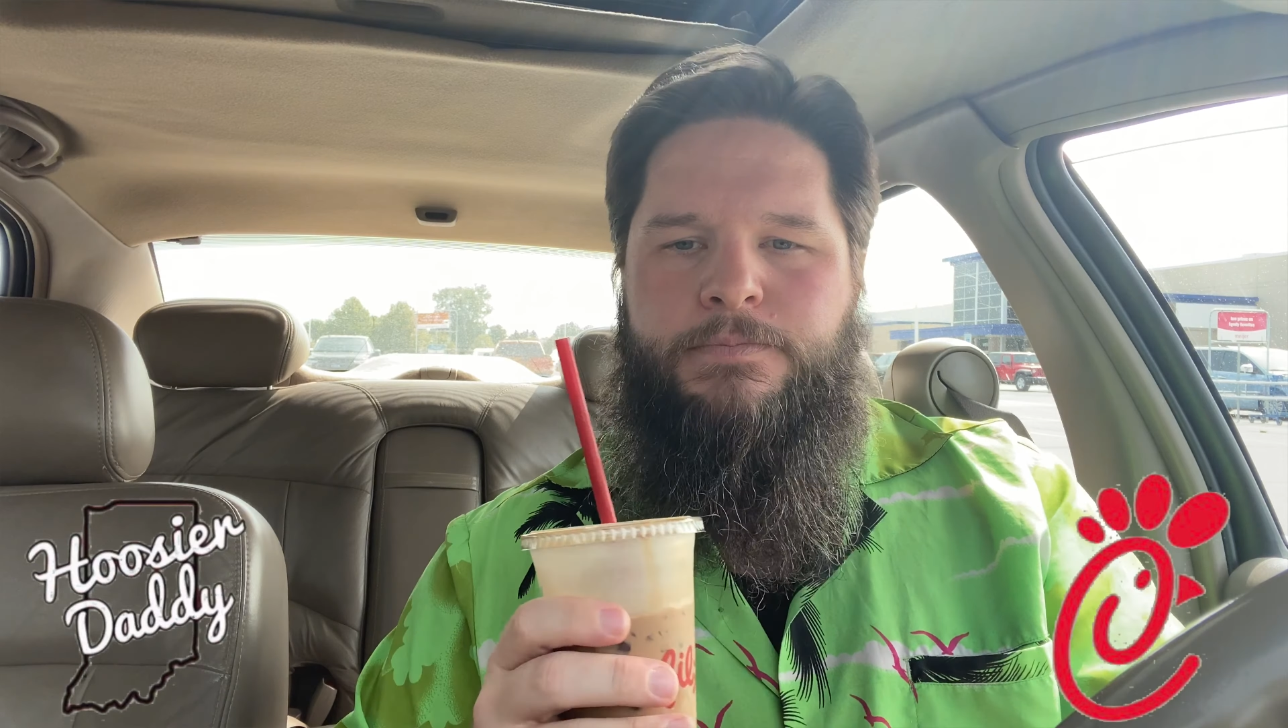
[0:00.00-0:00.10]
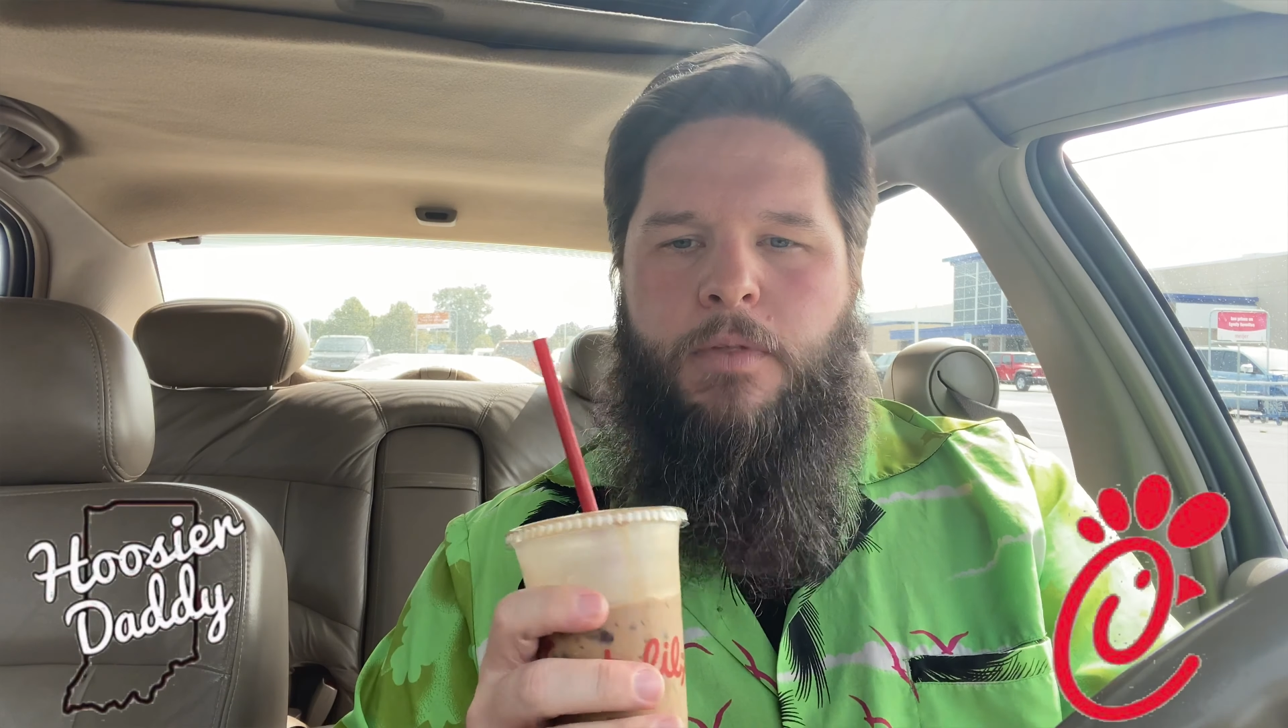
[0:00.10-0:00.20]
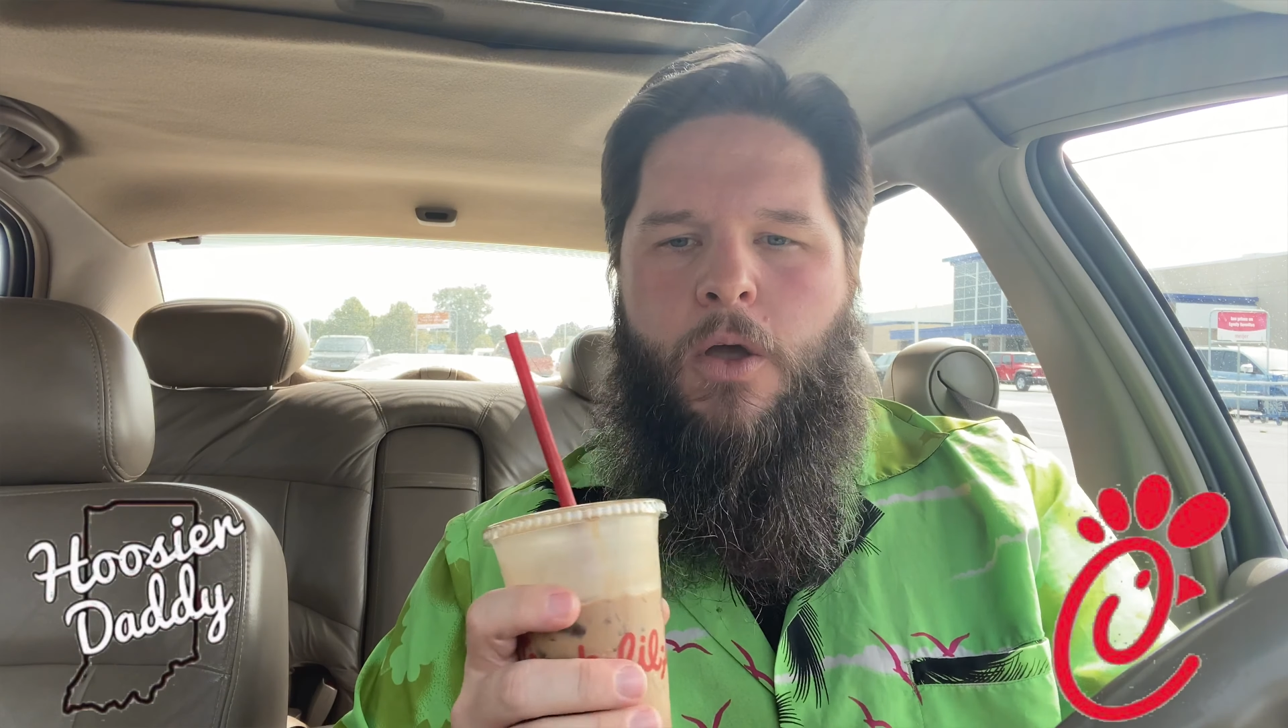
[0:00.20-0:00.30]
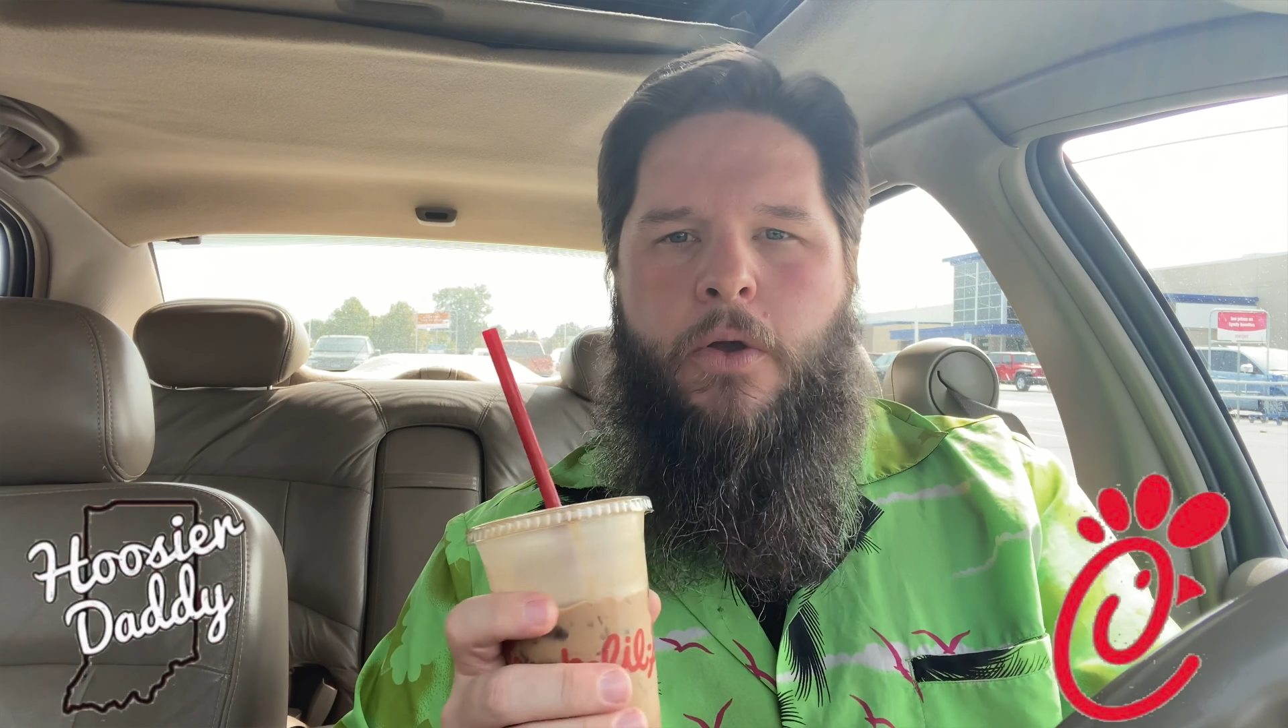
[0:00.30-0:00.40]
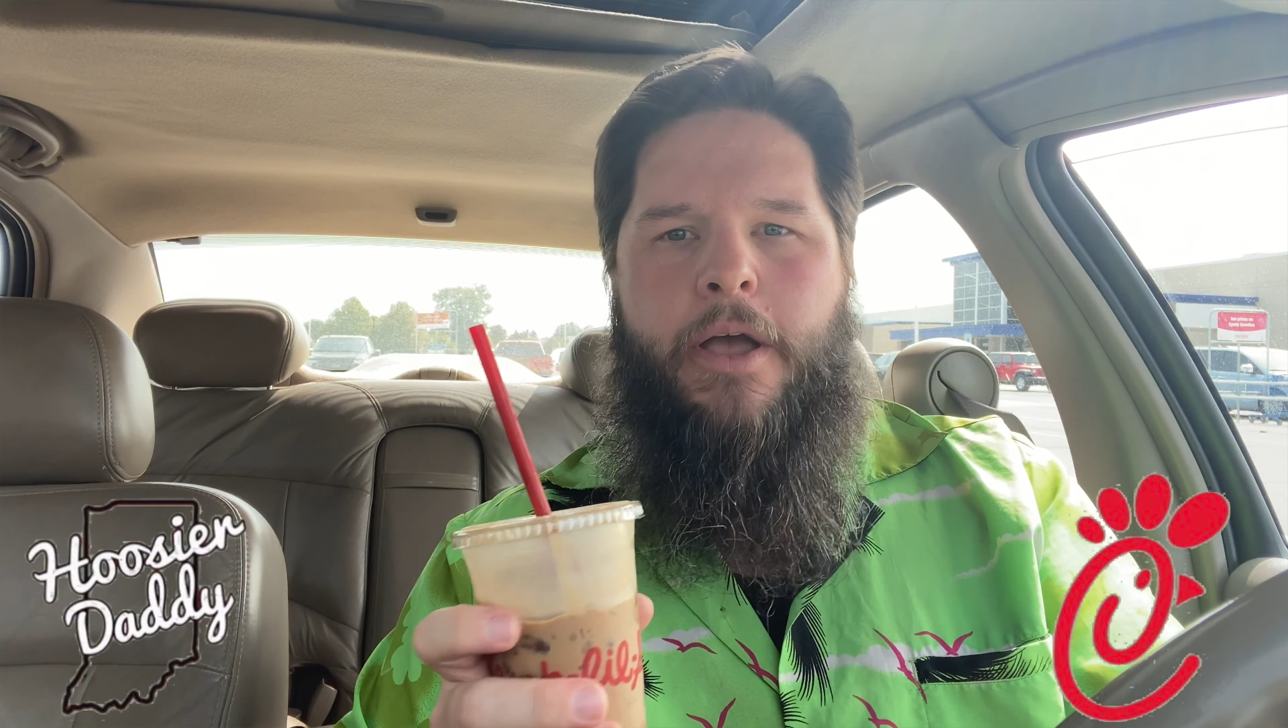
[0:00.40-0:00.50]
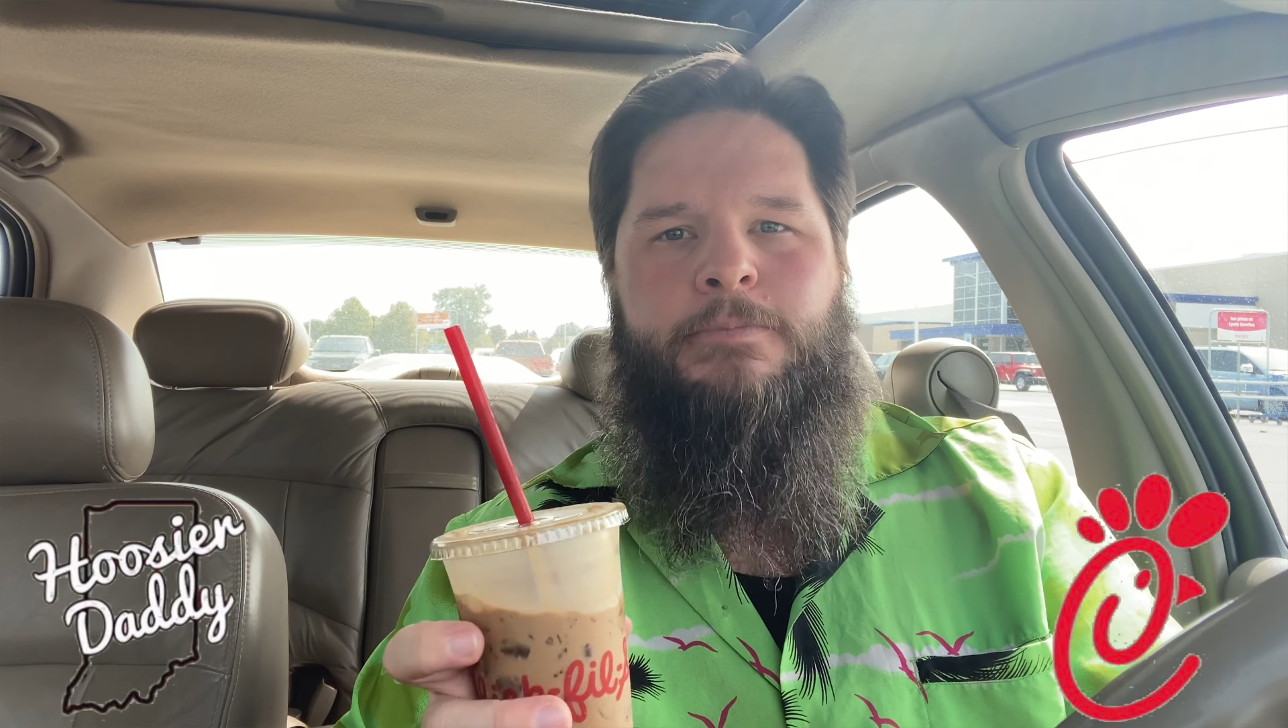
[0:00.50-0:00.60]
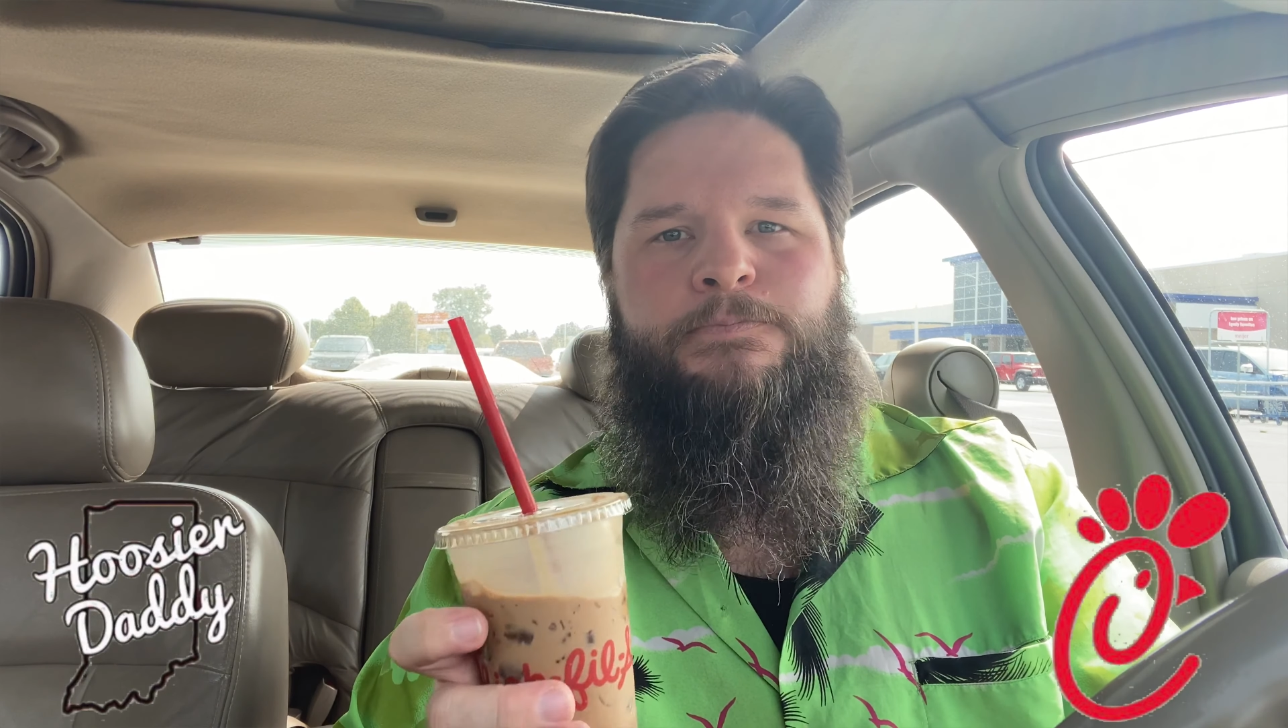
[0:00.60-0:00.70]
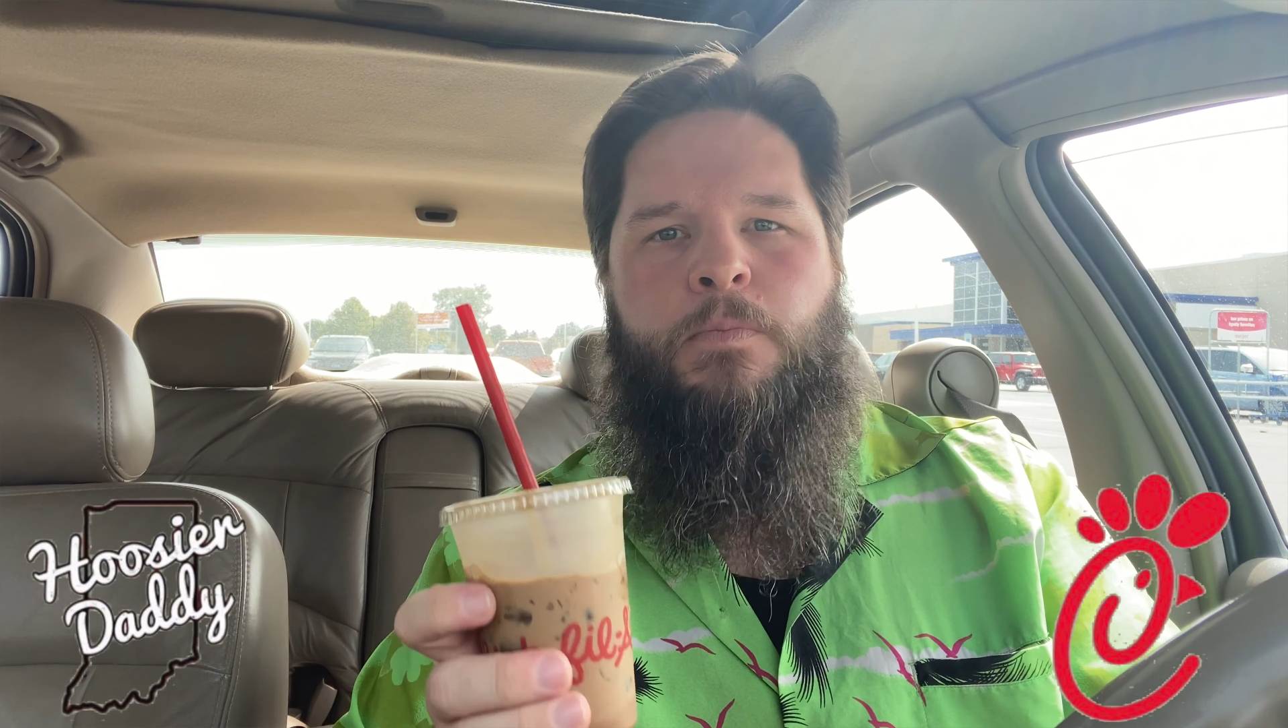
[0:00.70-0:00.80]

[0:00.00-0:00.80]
Okay,